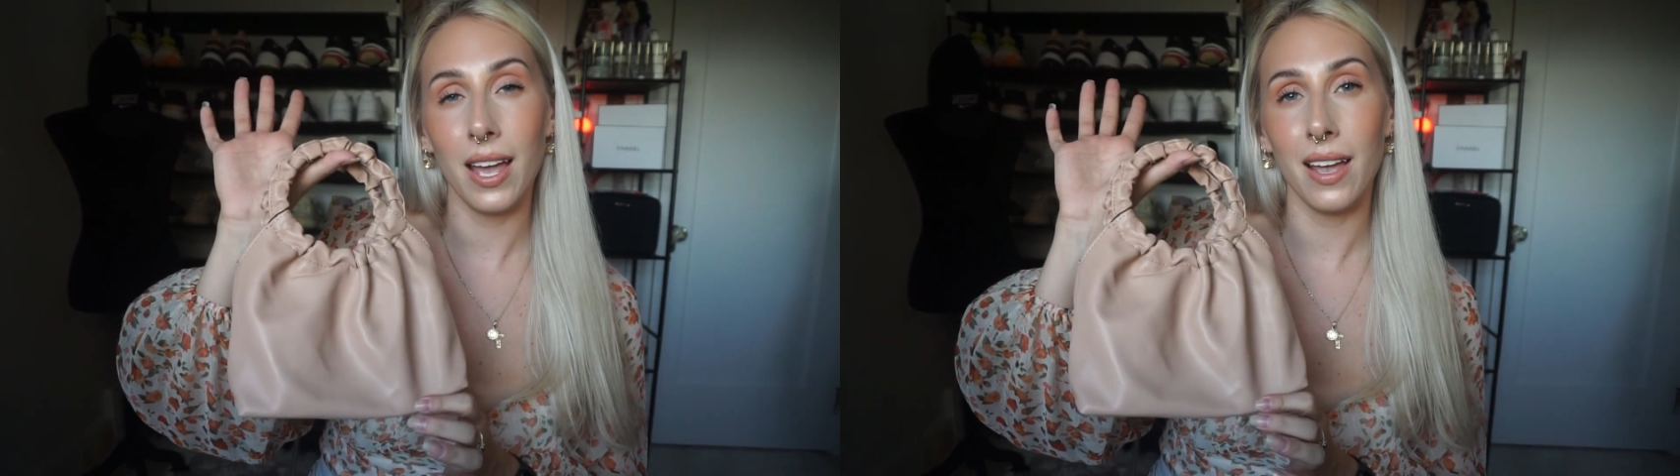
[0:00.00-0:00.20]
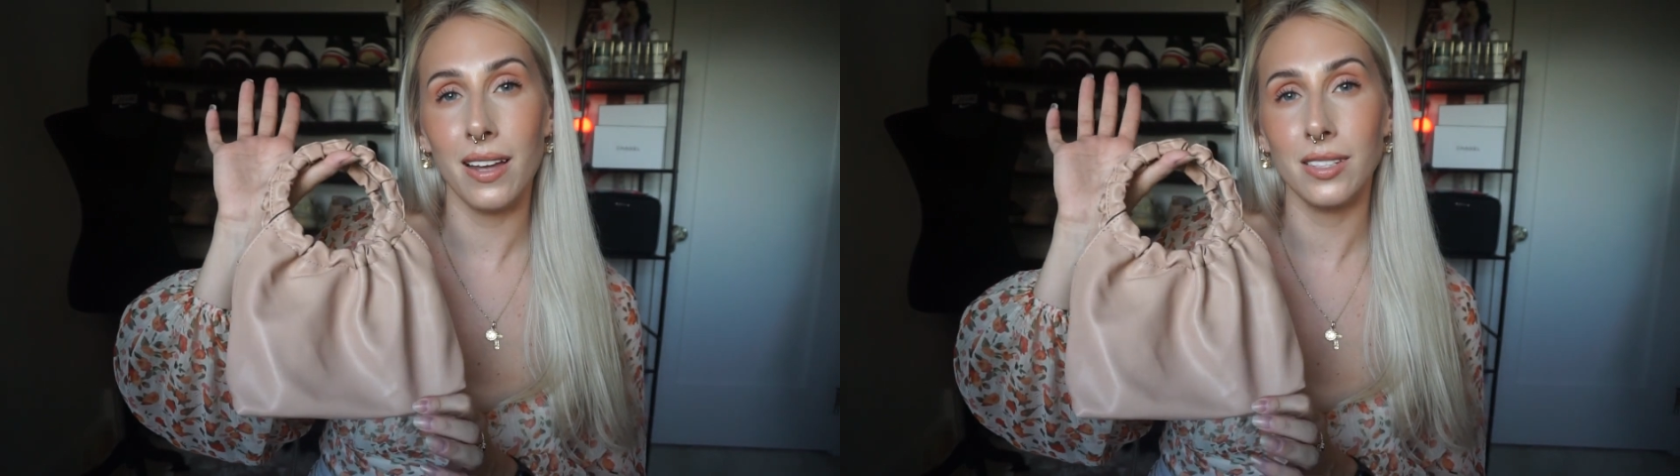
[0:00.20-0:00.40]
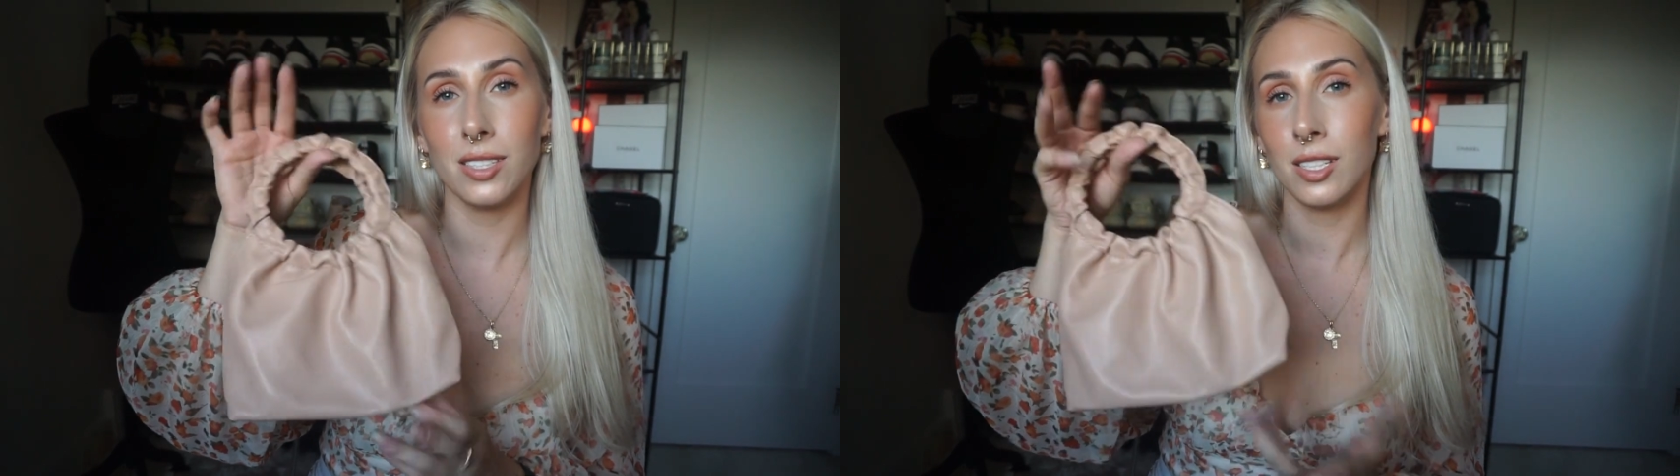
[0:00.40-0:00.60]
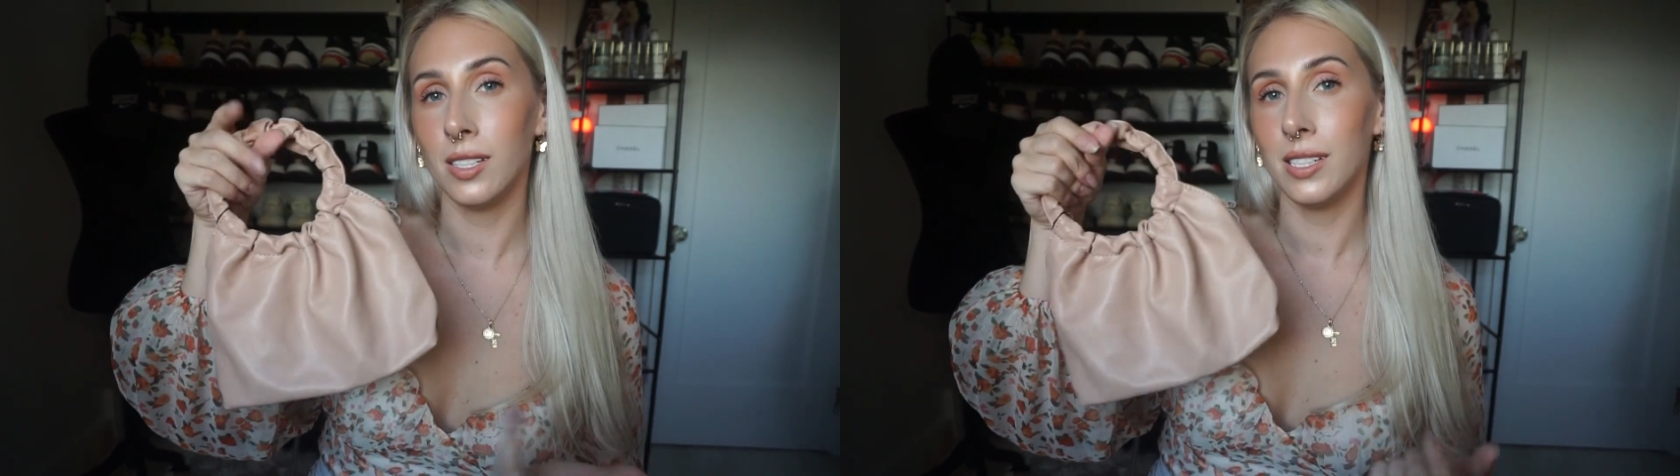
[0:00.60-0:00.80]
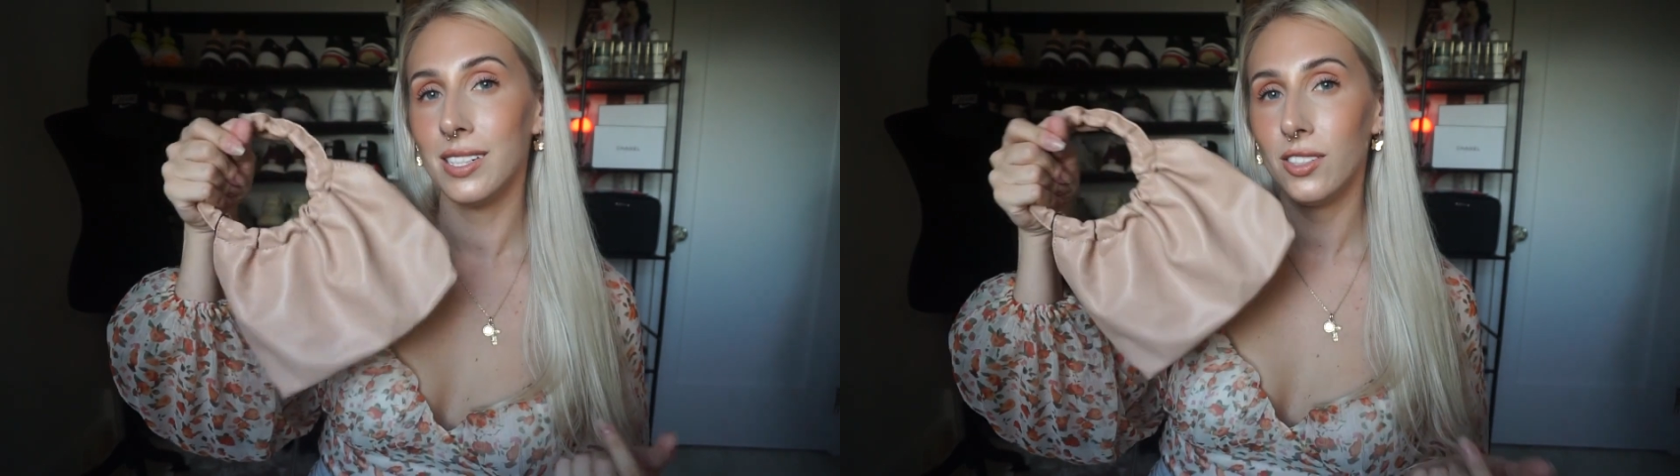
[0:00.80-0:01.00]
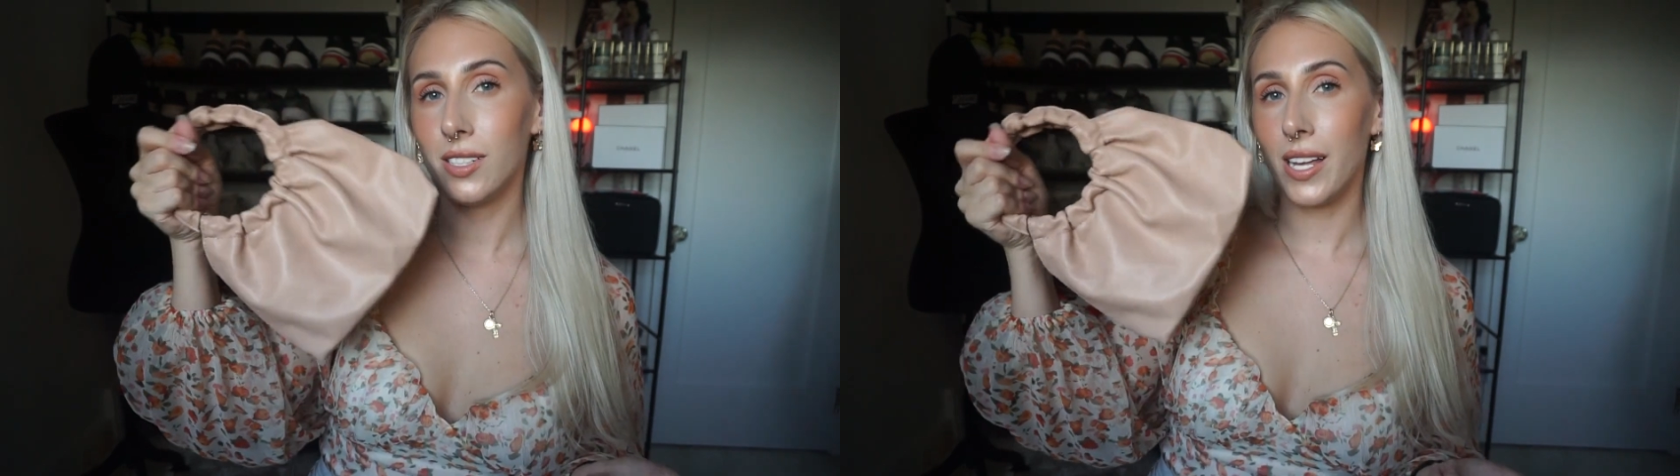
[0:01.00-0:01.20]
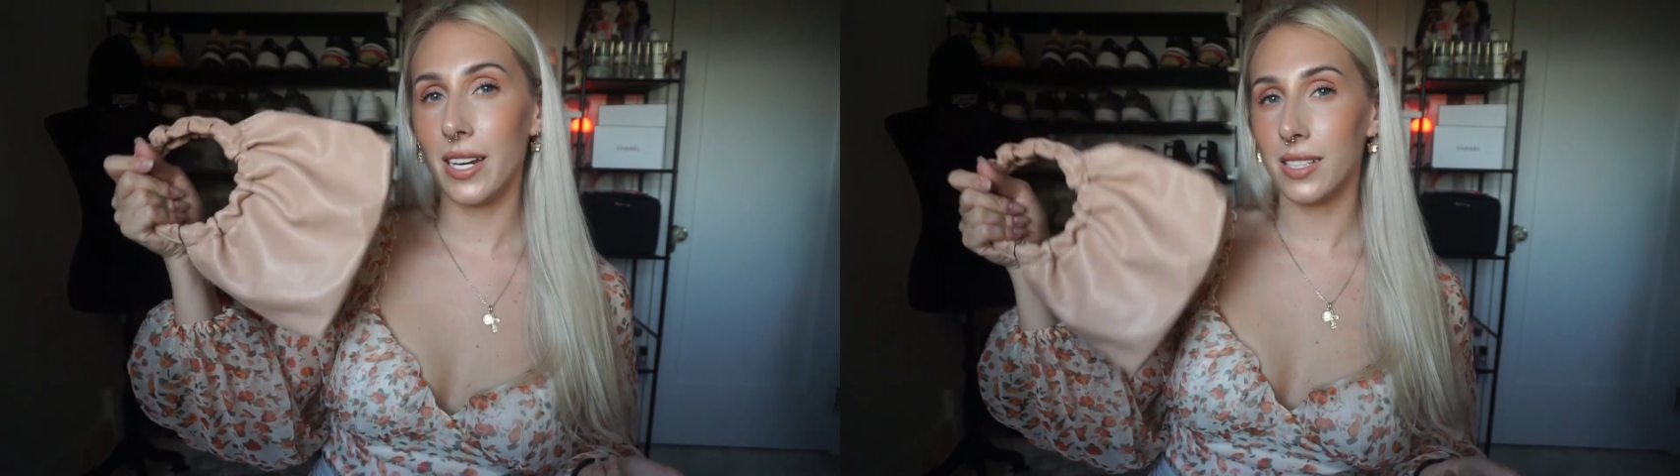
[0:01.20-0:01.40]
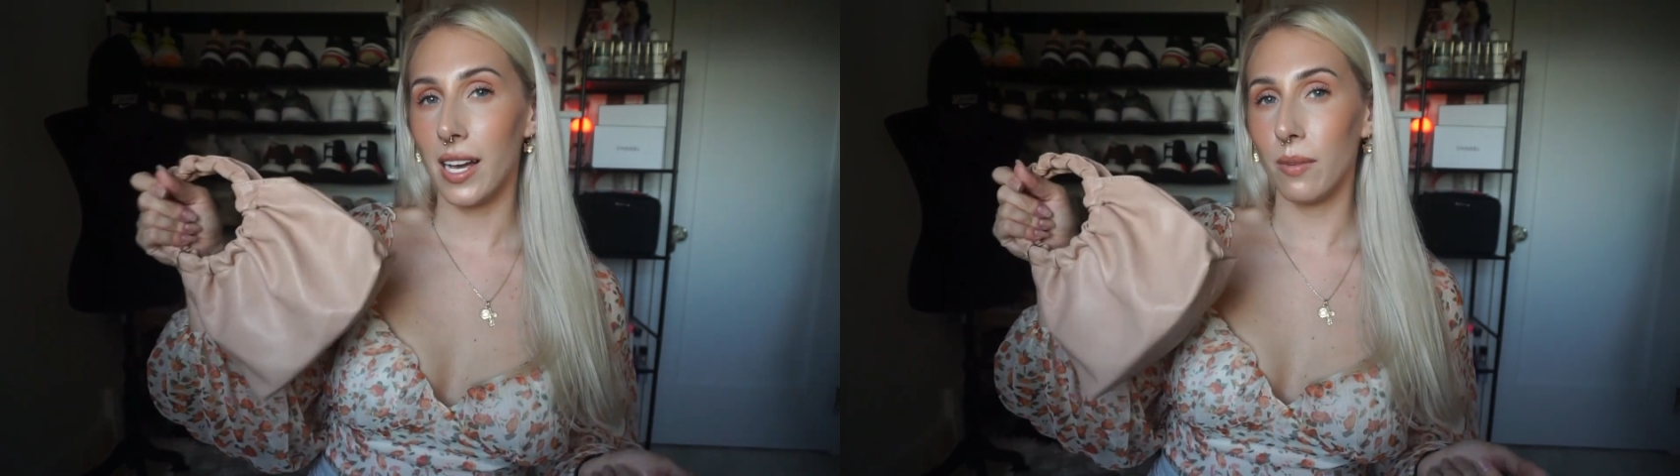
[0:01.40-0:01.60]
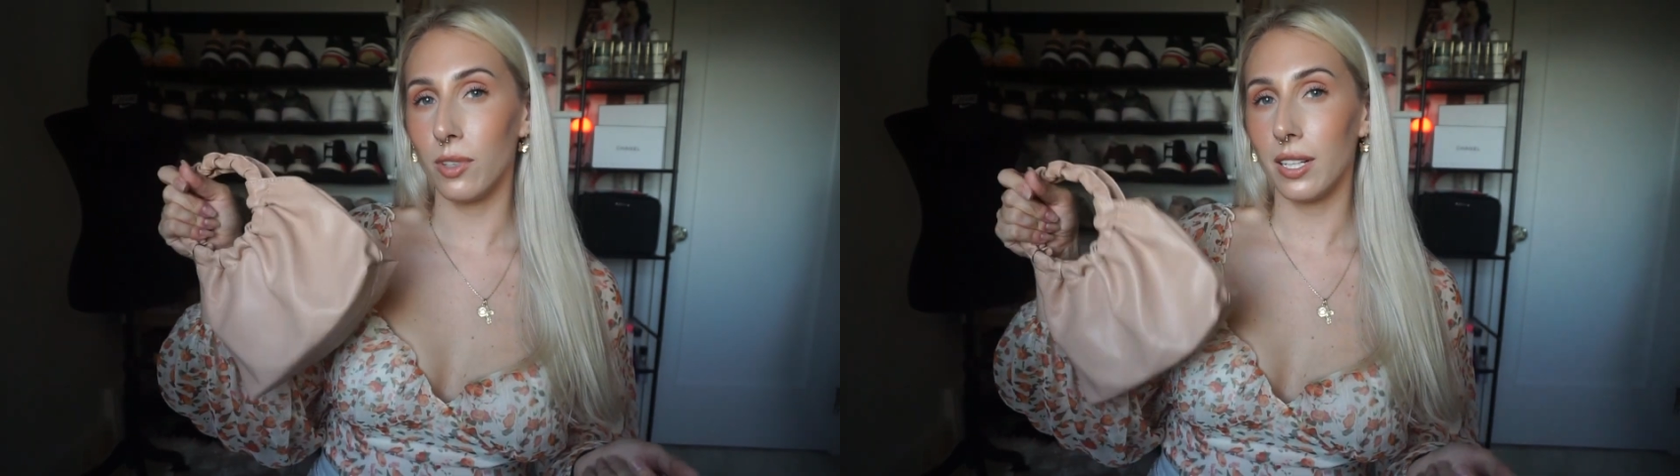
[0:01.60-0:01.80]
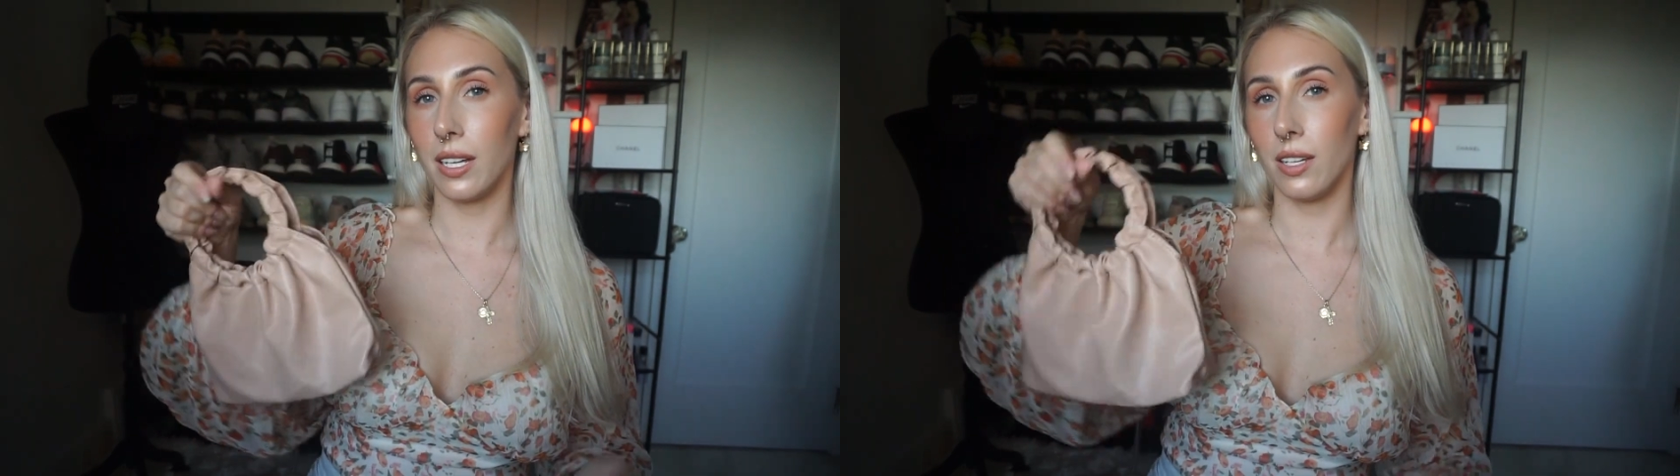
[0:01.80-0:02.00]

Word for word: and just anytime really.